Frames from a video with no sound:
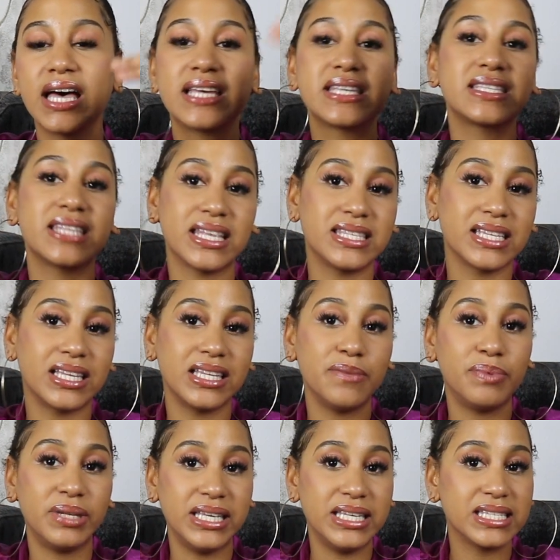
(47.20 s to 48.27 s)
aesthetically
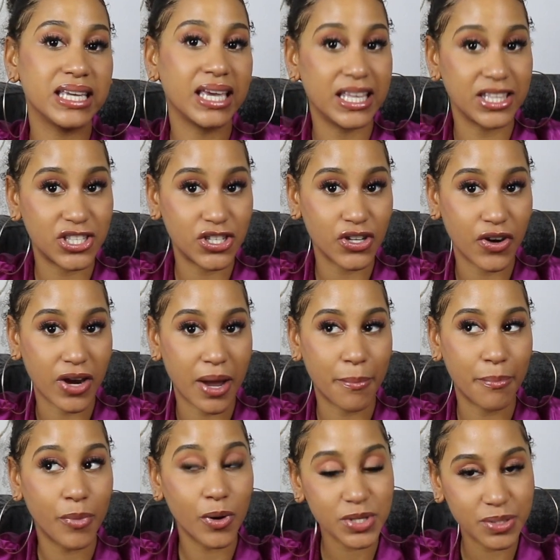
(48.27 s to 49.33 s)
pleasing
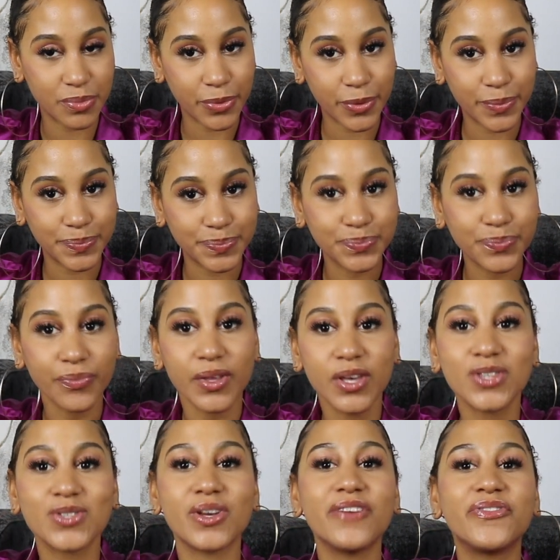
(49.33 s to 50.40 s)
Instagram possible.
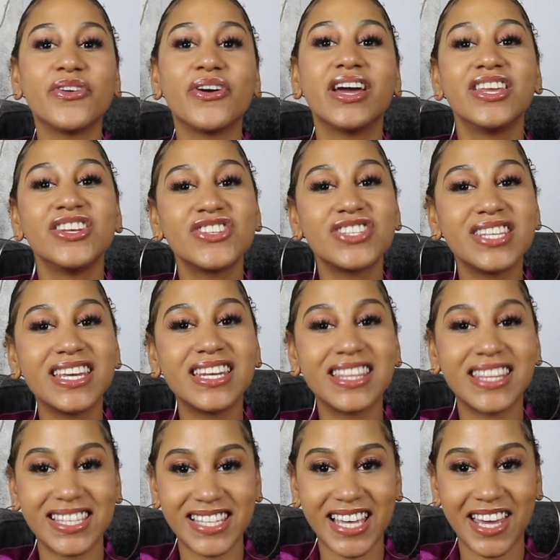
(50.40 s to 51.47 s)
So if you're interested in
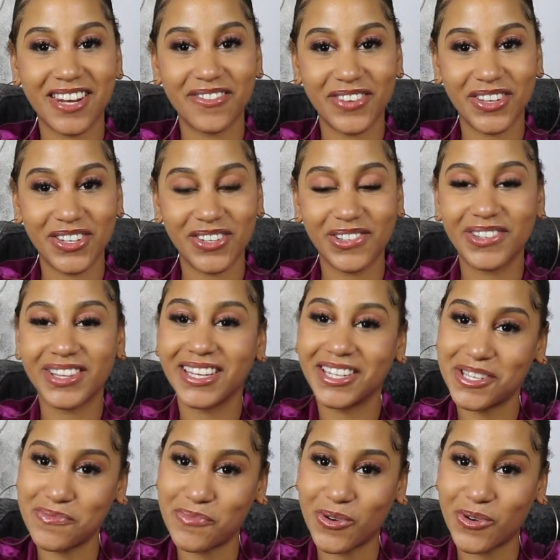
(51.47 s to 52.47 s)
this kind of video, then keep